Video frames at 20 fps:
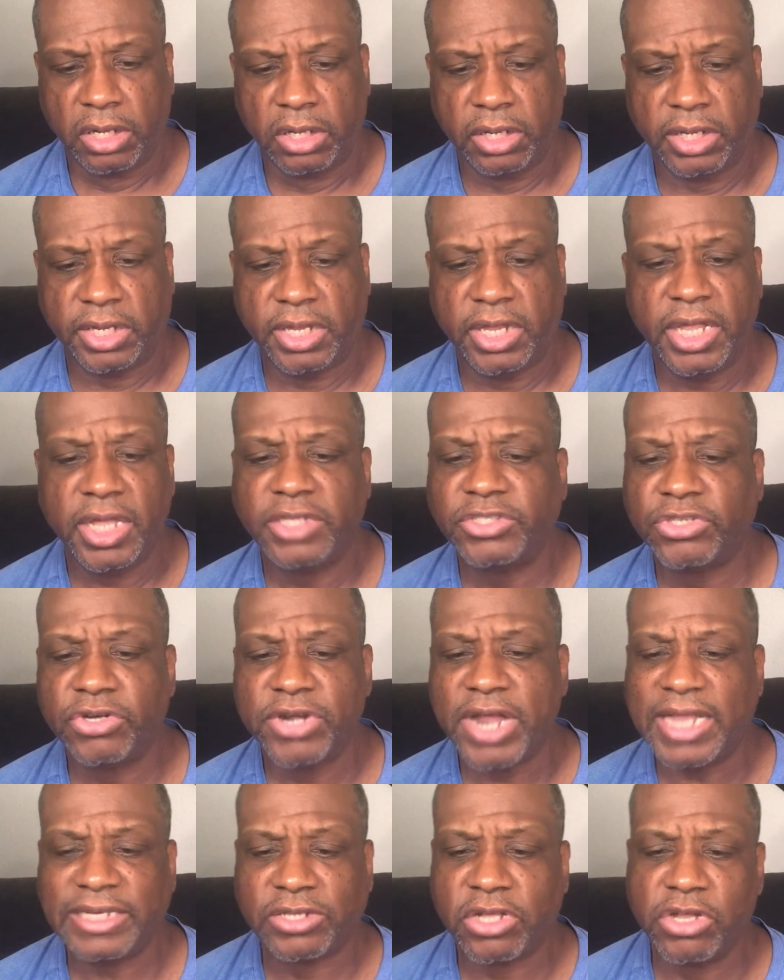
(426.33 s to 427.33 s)
The kids are
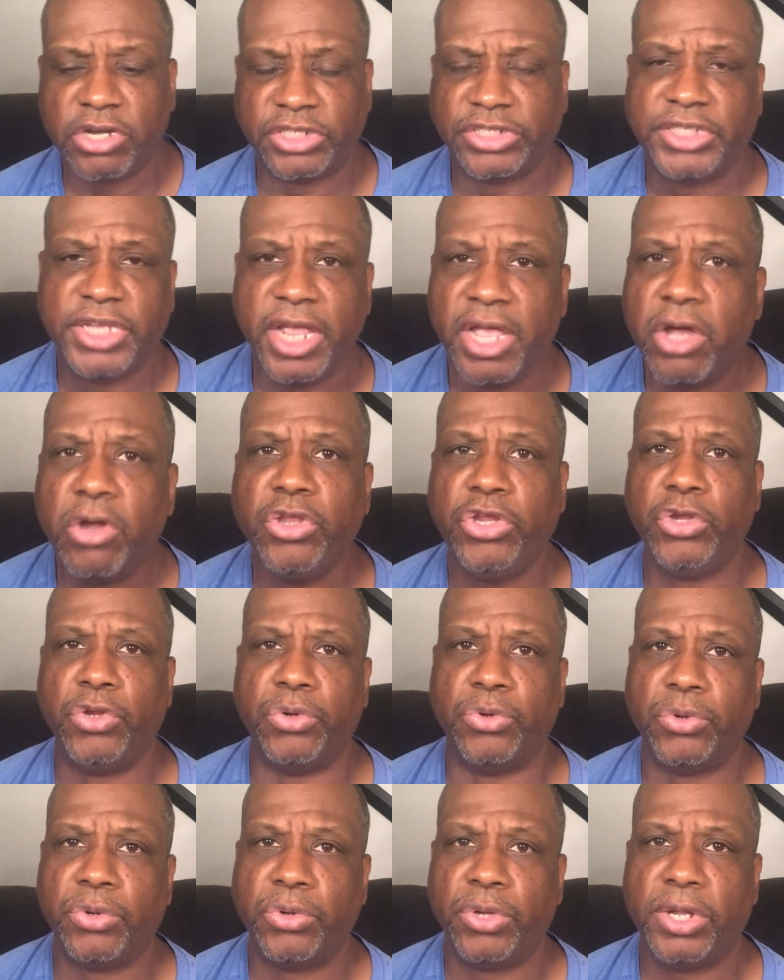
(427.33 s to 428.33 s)
not going to tell
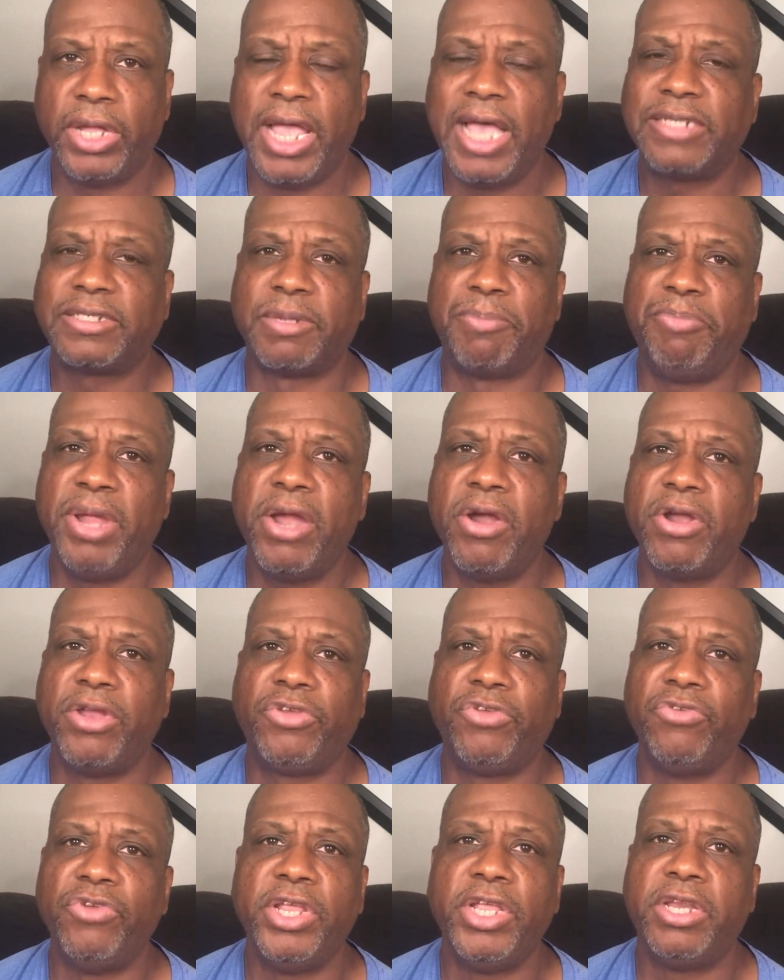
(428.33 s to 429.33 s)
you as a
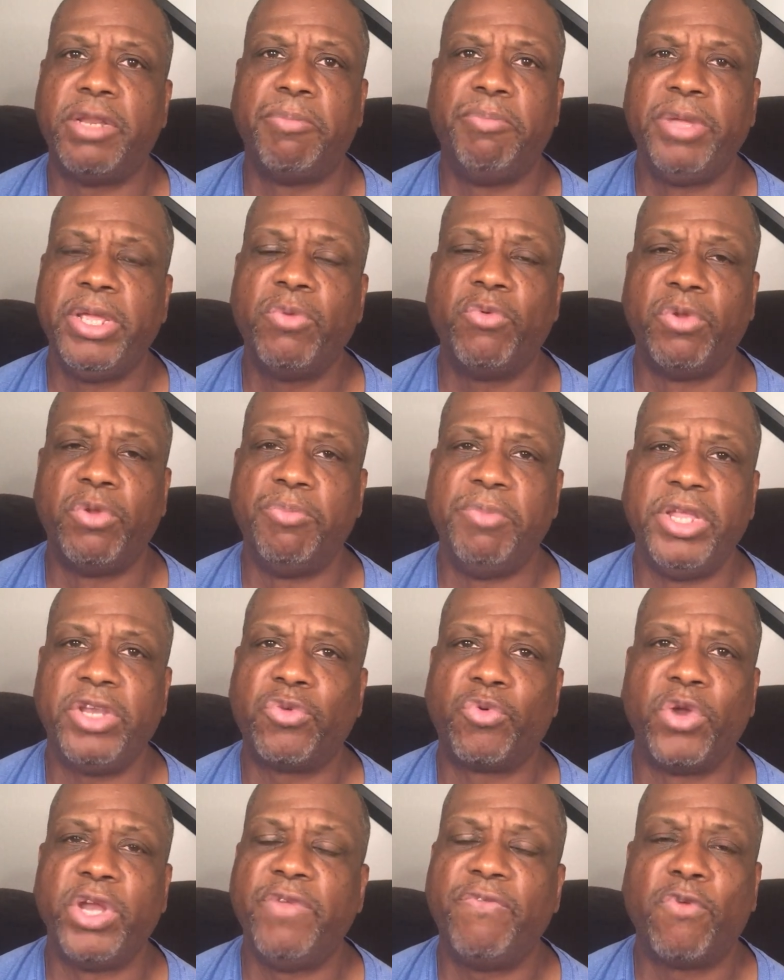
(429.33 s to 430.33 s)
parent, you need to be with me
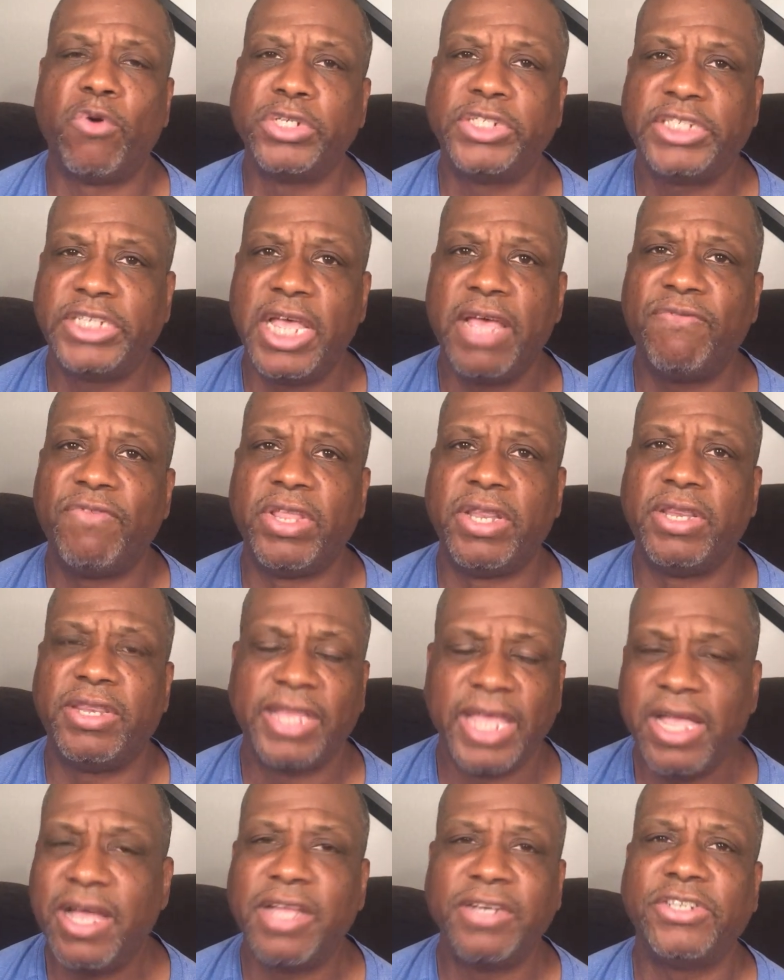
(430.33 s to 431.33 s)
24/7.
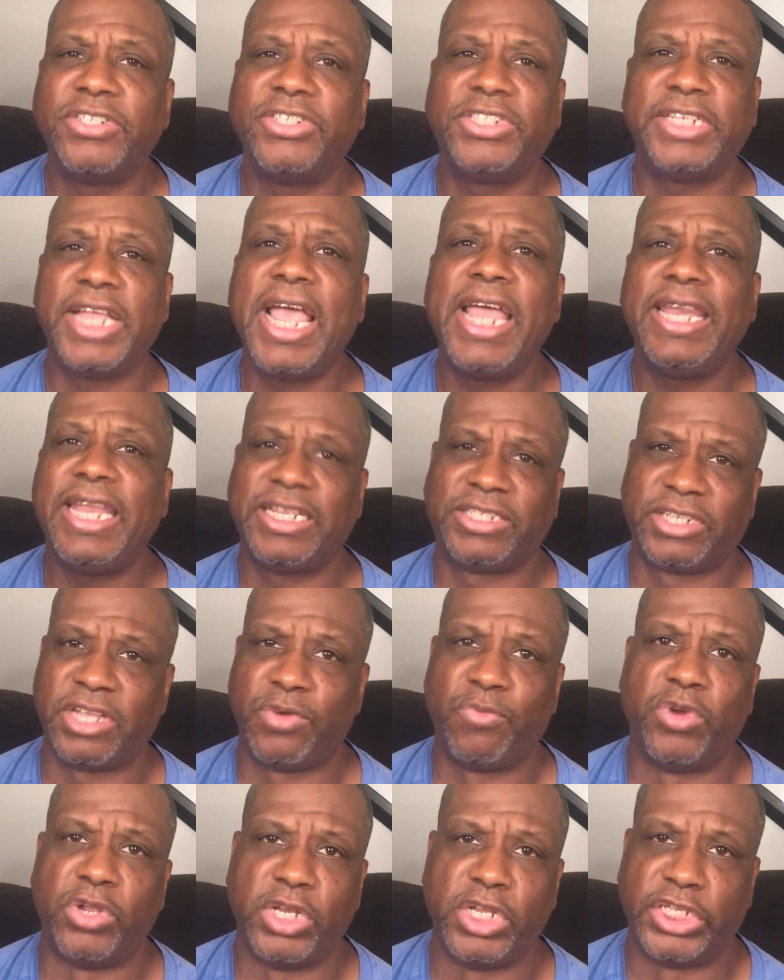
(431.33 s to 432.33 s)
They understand that's
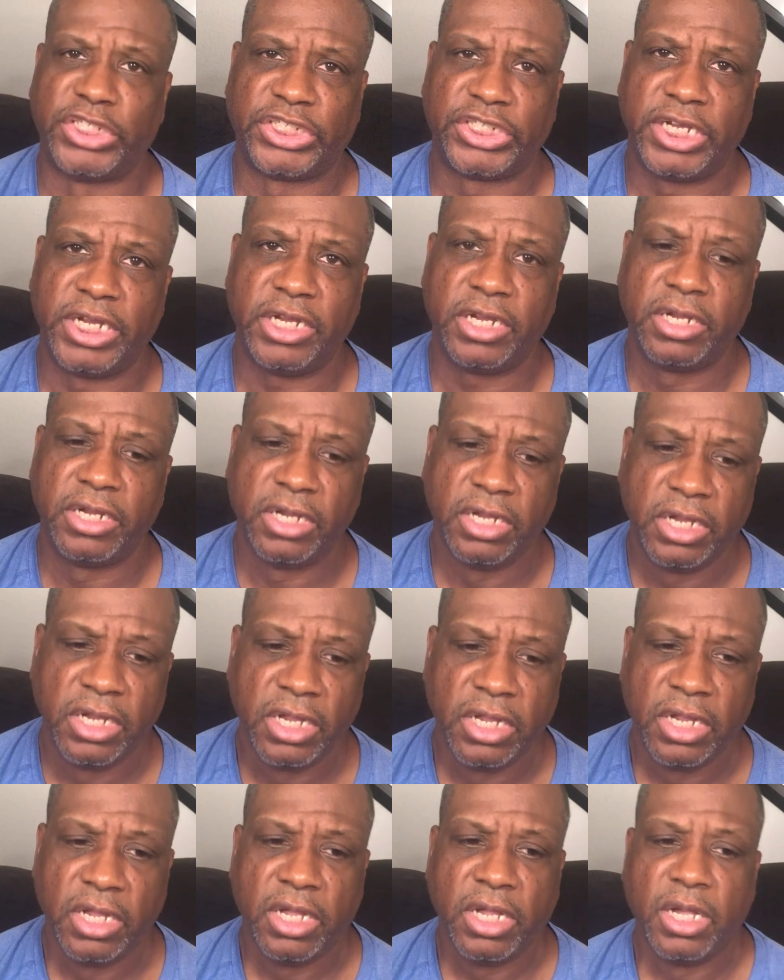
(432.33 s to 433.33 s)
unrealistic.
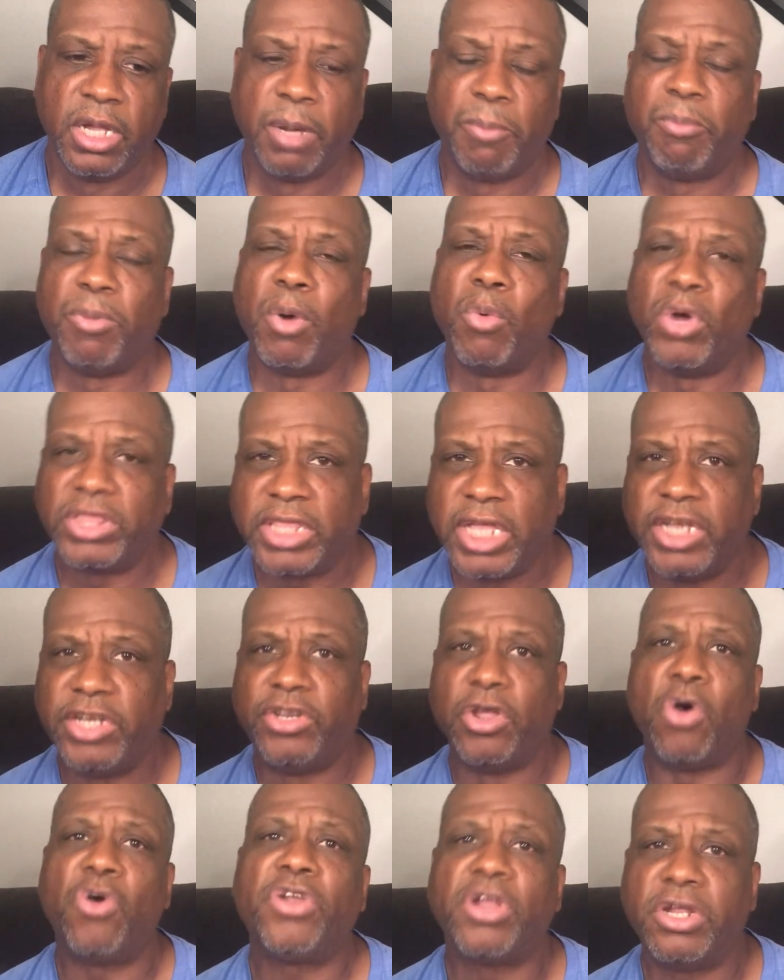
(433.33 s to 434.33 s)
But what they
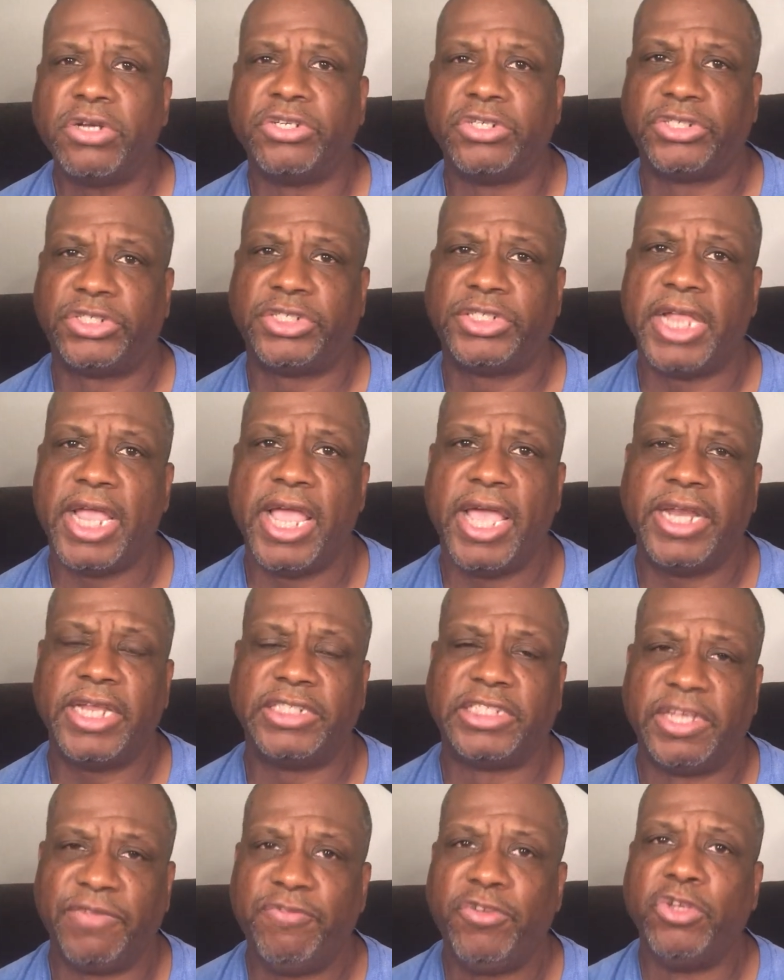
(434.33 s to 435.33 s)
don't understand
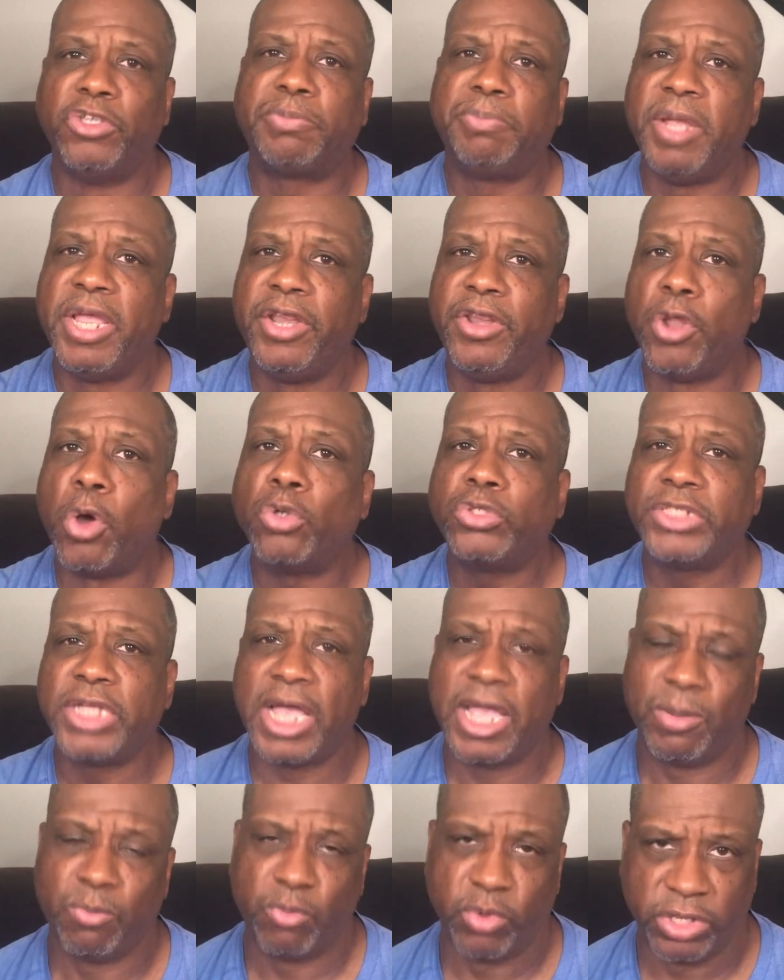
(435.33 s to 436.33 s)
is if you spend no
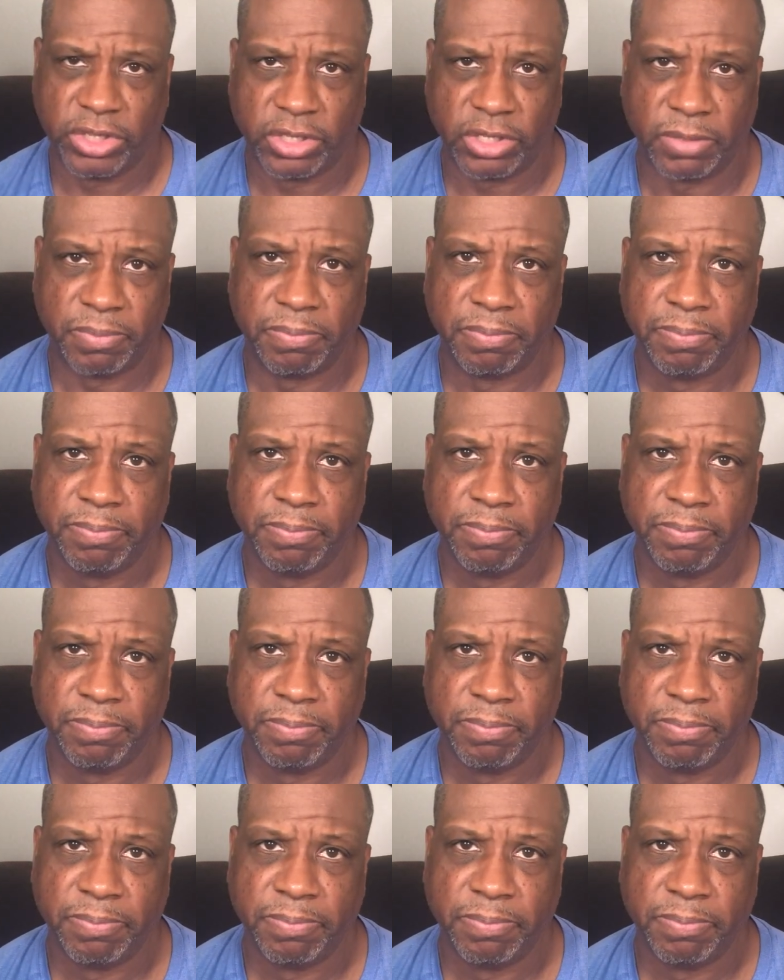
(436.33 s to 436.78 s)
time with them,